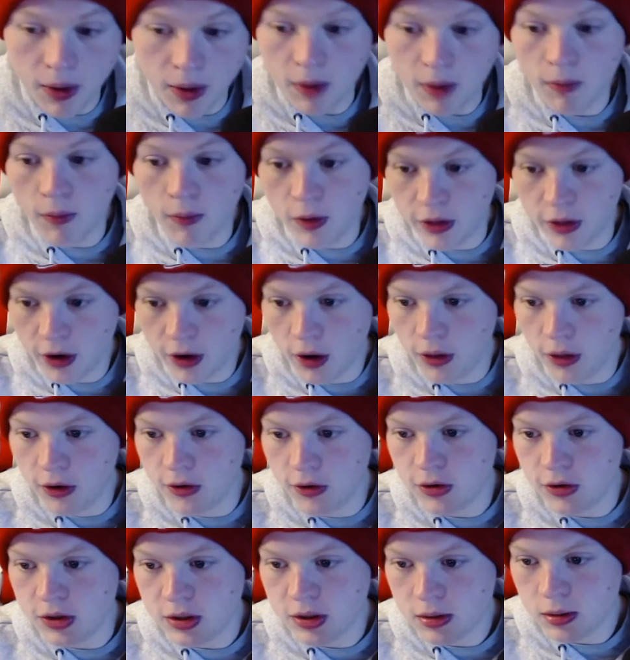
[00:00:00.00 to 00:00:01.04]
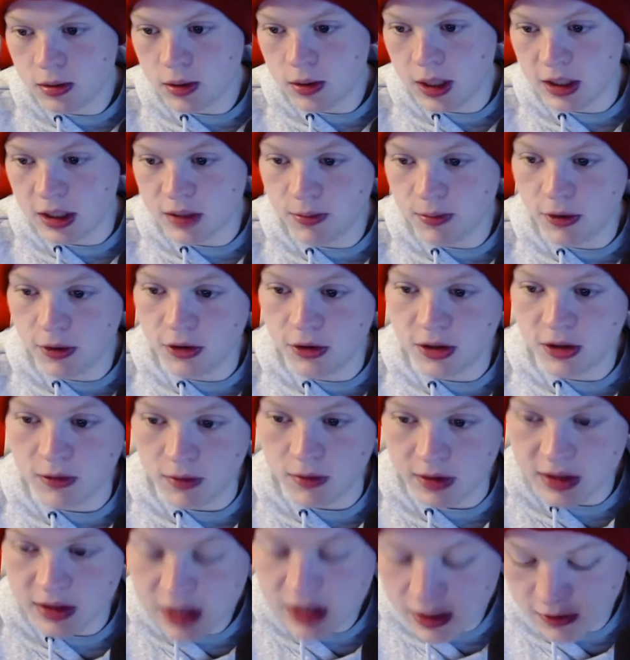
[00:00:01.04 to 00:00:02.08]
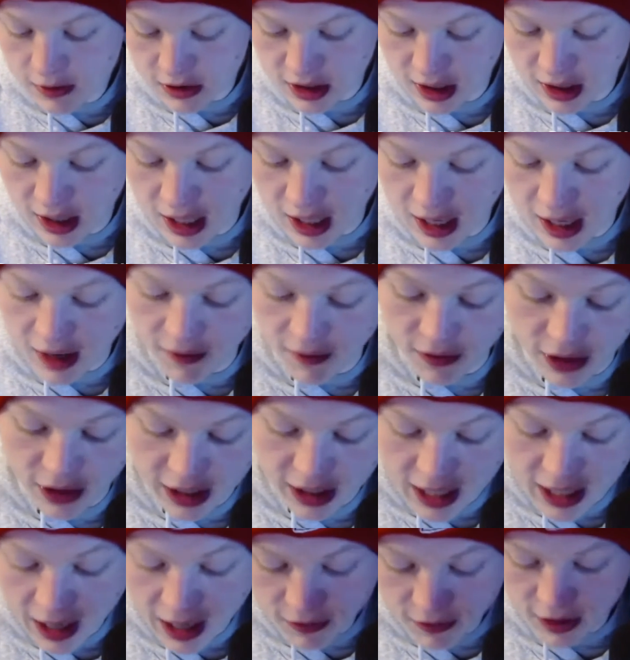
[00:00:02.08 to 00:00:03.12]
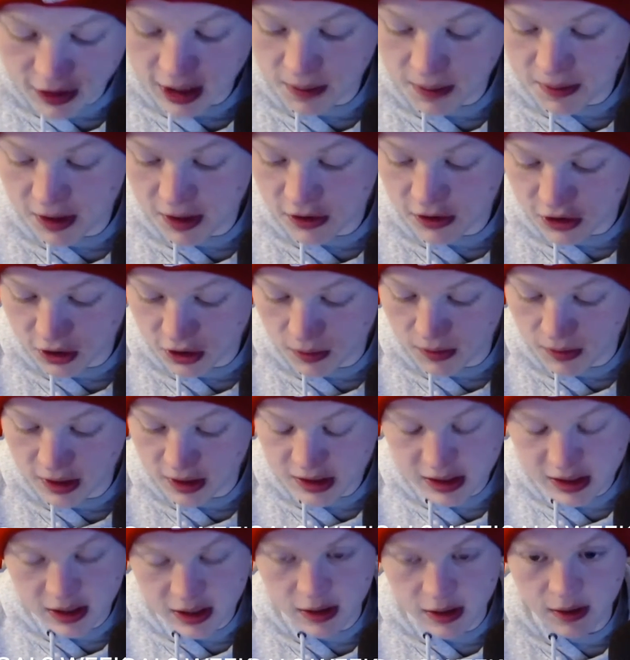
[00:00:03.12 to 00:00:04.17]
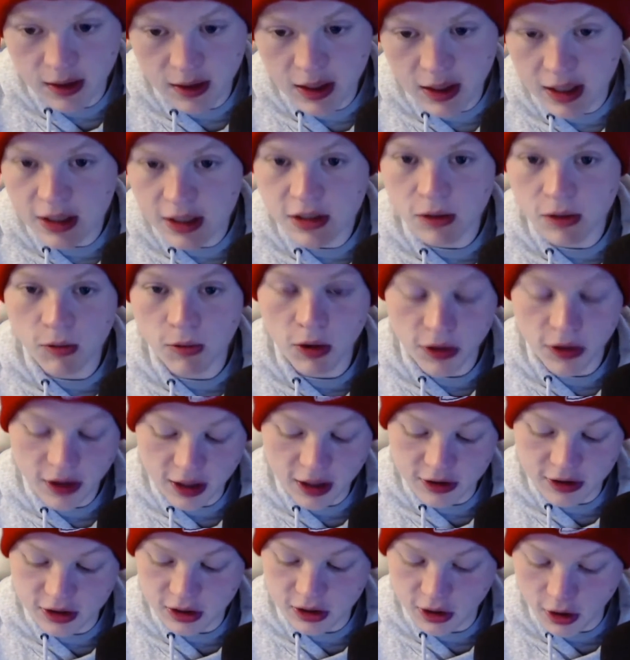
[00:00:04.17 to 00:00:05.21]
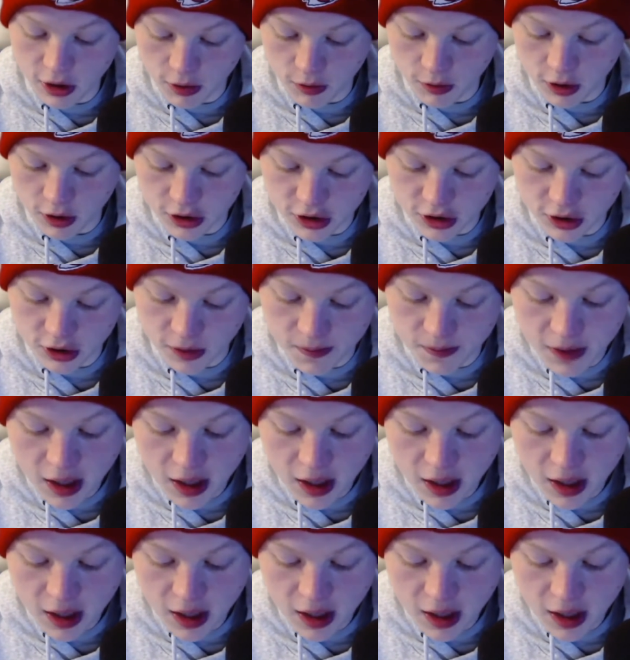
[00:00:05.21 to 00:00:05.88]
But with all those explosive receivers that they have, they can't forget about Joe Mixon. He is a 1,000-yard rusher.